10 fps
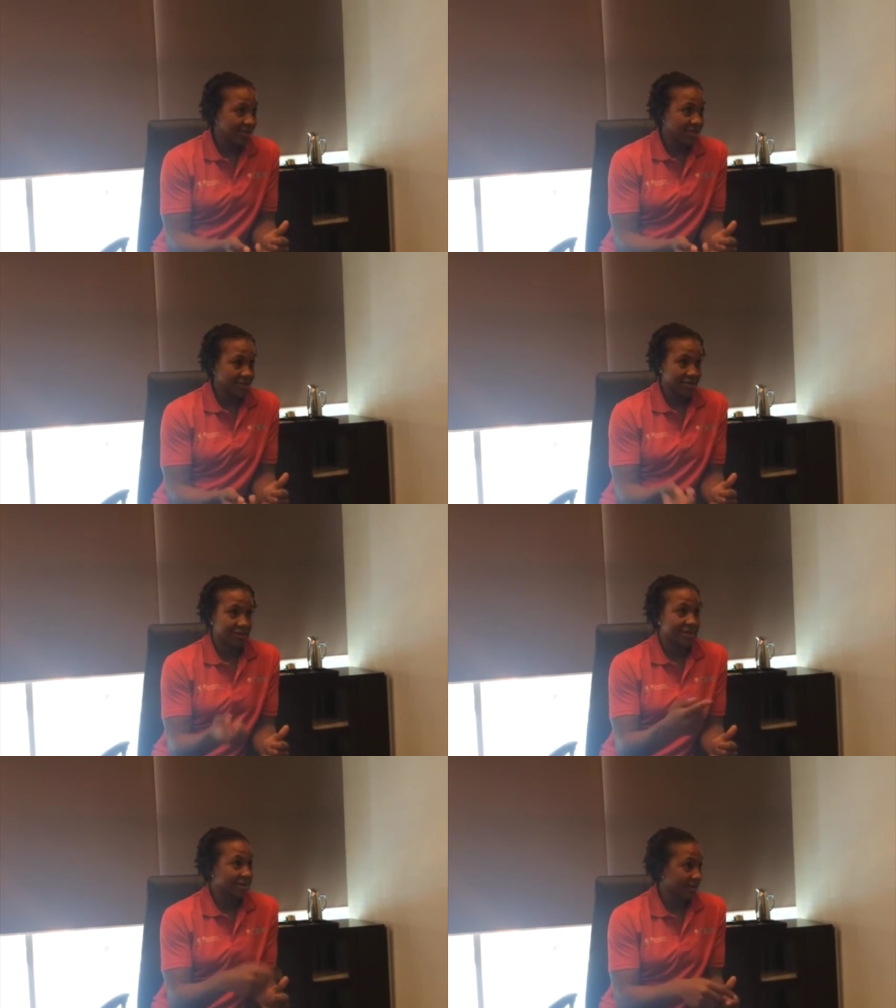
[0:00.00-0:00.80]
Then we
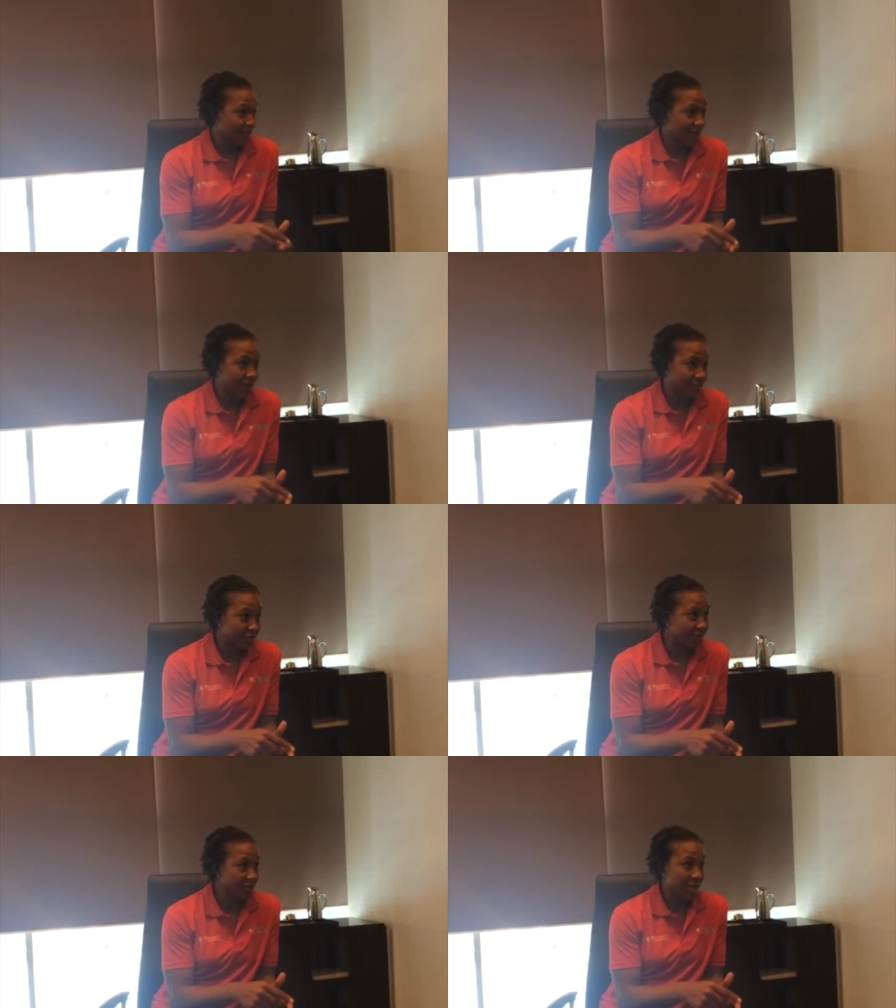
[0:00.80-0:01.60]
get to the final
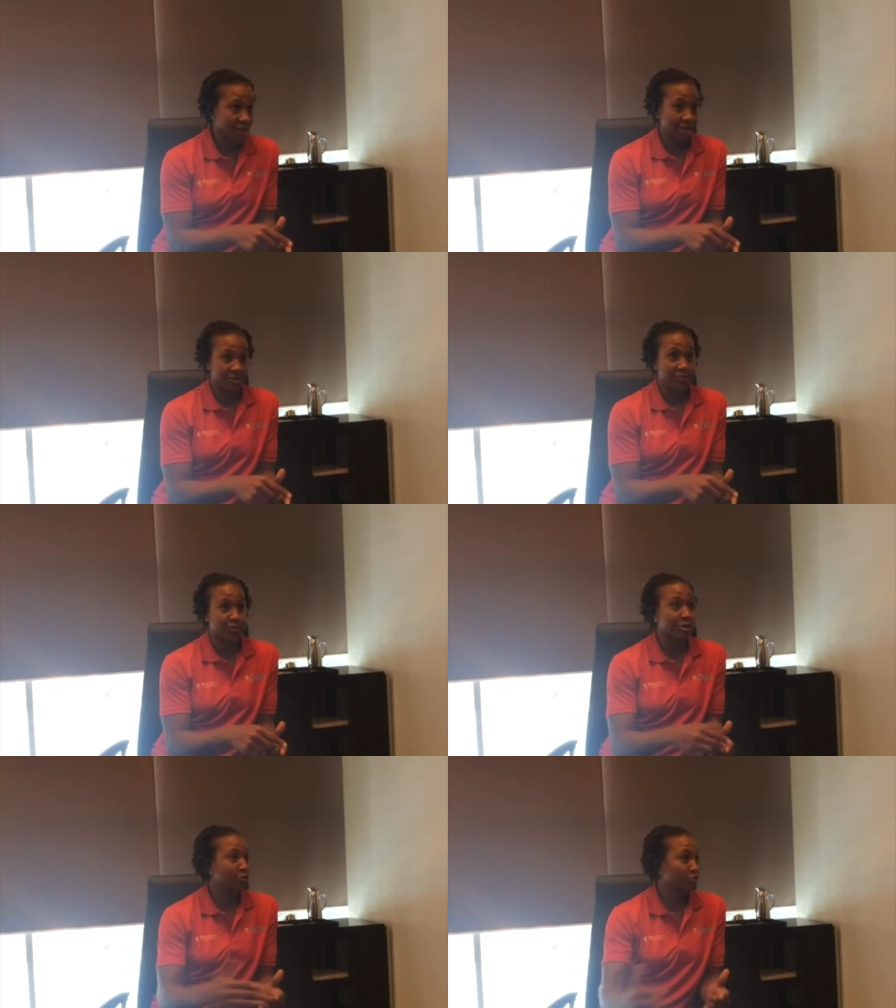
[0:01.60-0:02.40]
and
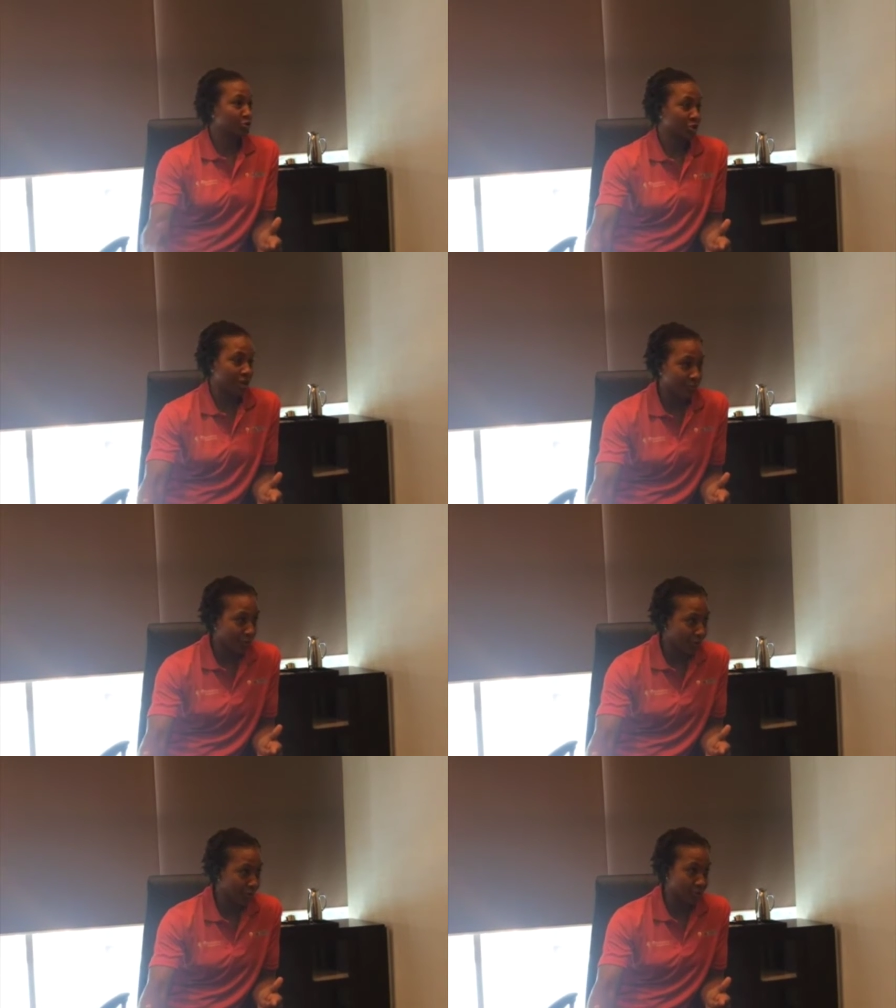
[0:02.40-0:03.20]
we lose Jeanette
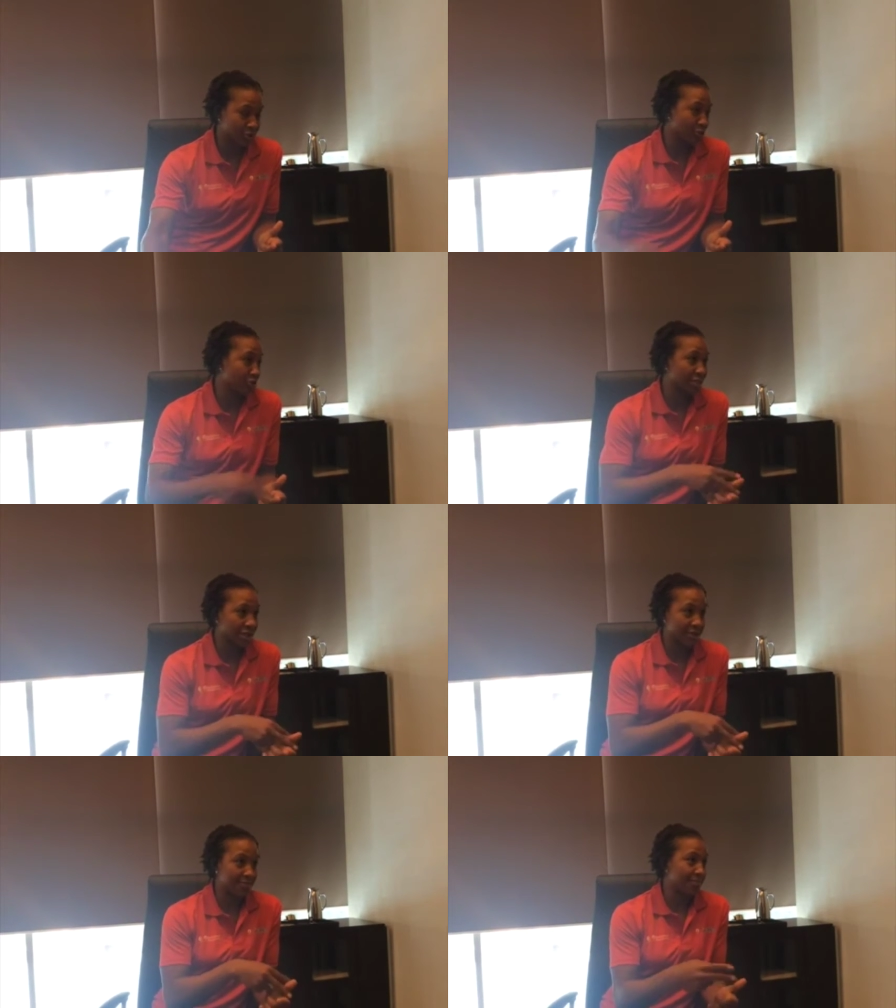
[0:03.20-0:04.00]
Pohlen, which is our
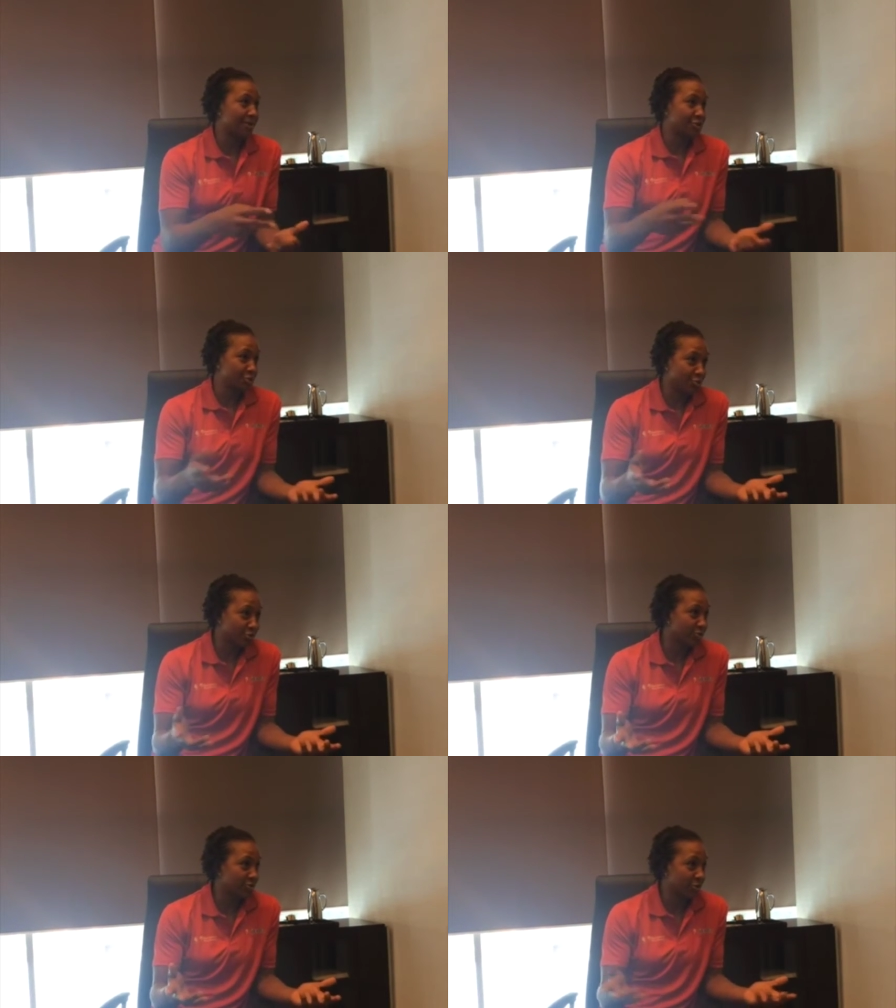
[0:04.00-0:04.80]
second best
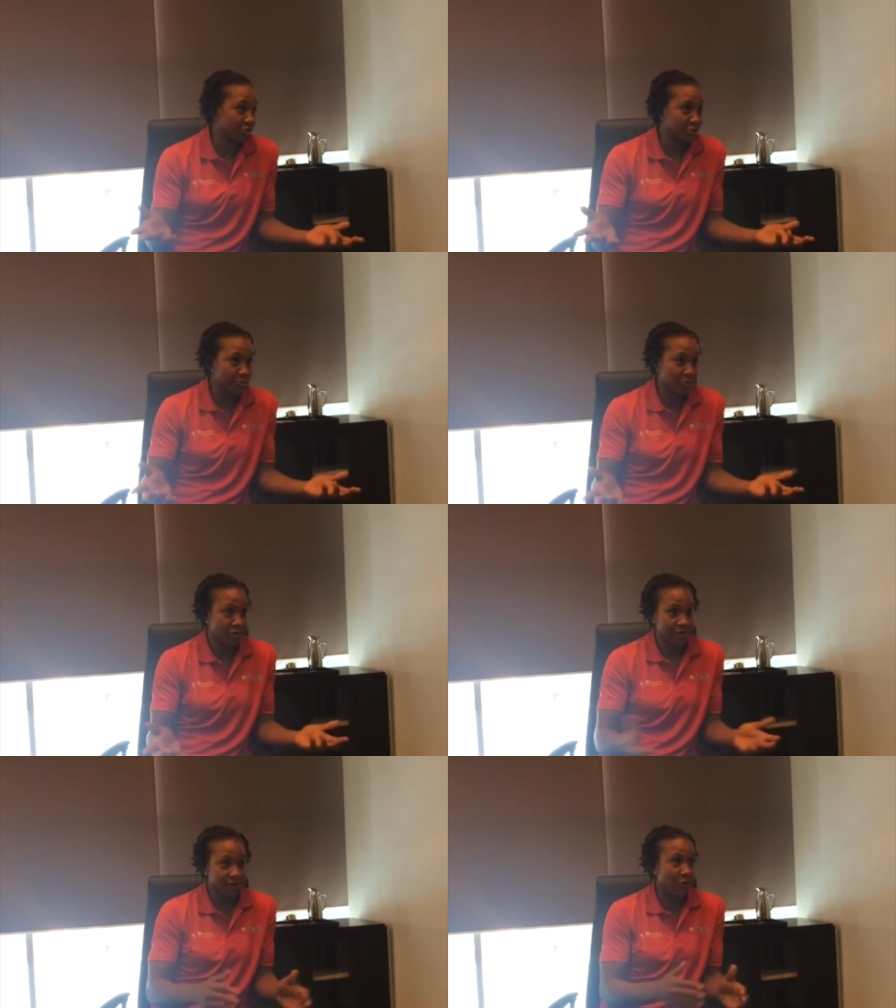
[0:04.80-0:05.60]
shooter, you know, as
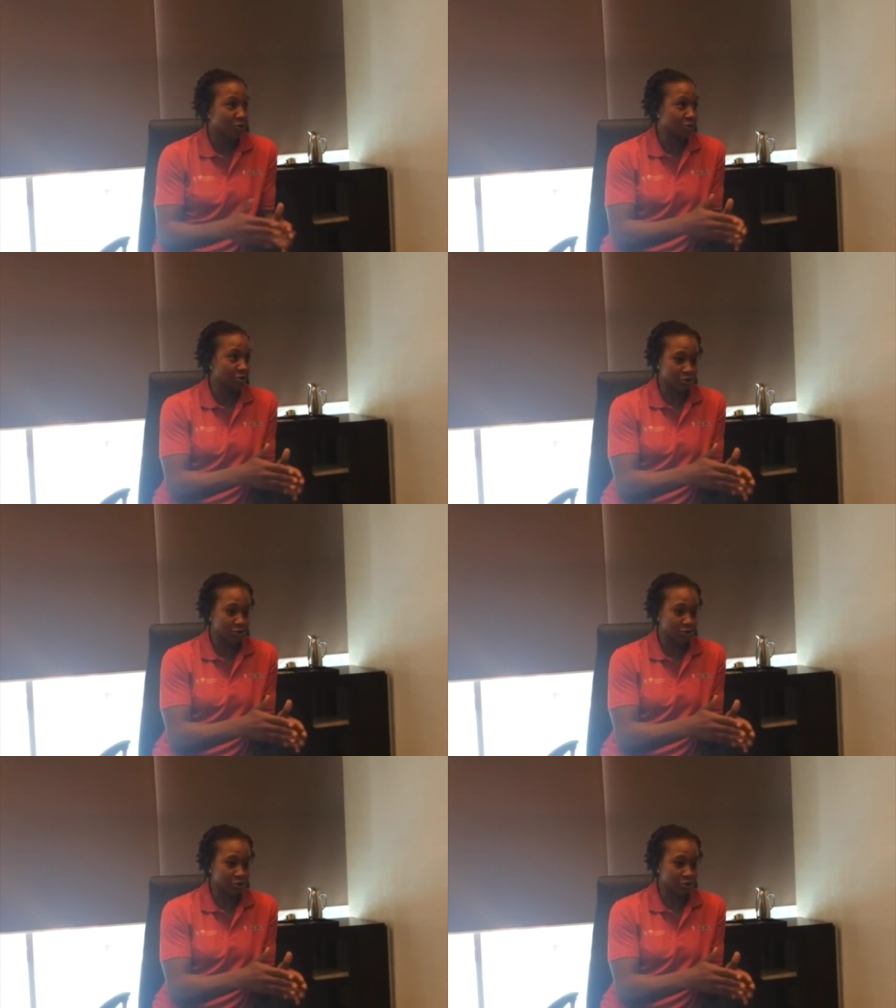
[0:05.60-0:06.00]
far as, far as